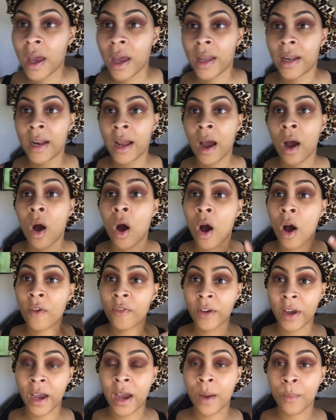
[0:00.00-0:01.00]
Now off
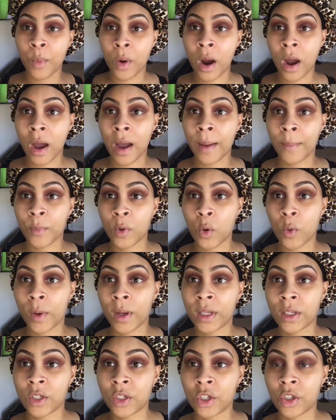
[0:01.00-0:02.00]
camera, I'm
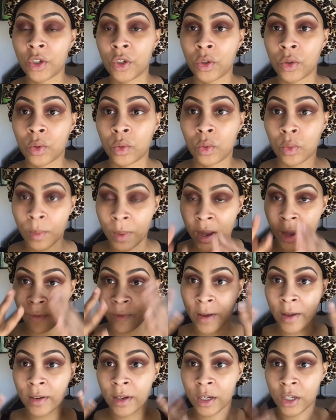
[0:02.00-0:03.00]
going to do my
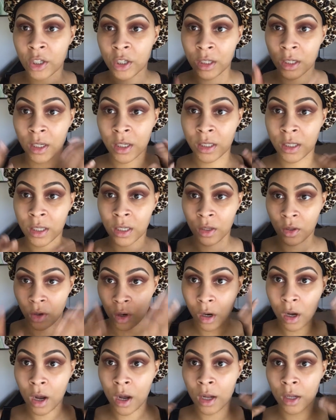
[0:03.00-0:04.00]
foundation, concealer,
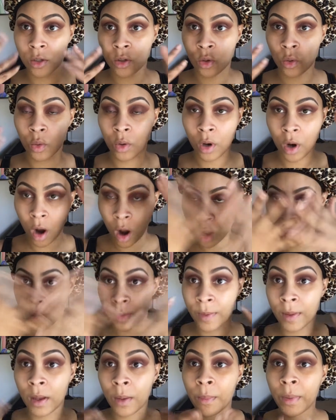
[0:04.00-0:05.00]
contour, all of
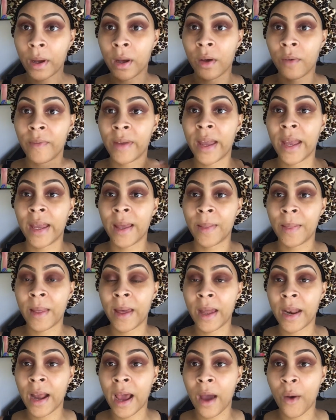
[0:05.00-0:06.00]
the above, and
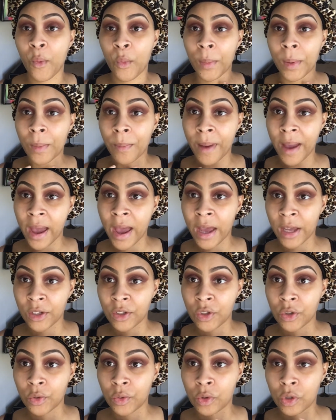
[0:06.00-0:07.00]
then I will be back
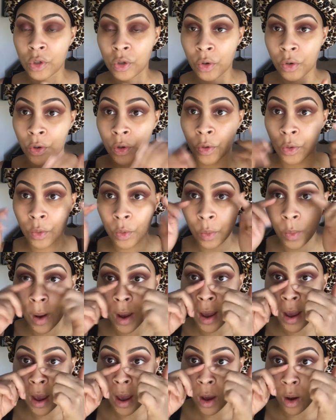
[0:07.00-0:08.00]
to show you
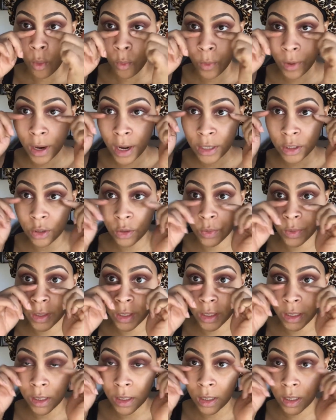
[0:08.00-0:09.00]
what I do
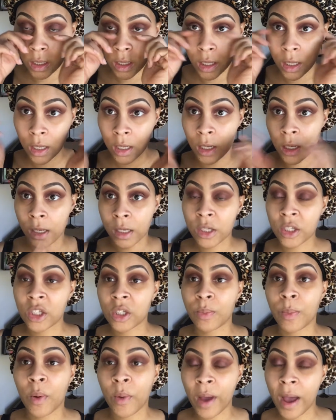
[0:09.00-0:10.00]
to
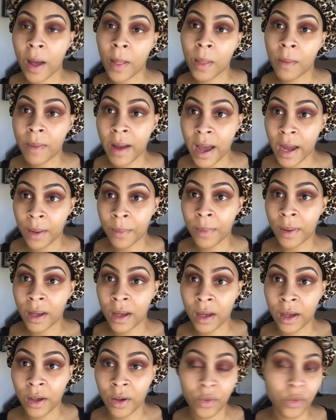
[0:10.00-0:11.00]
smoke out the bottom
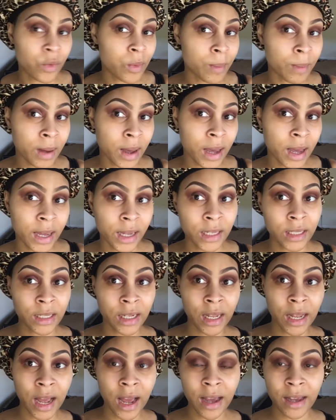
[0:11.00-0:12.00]
of my
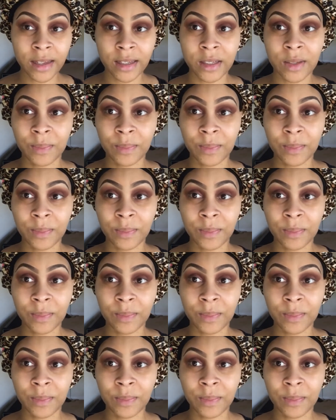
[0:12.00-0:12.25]
eyes.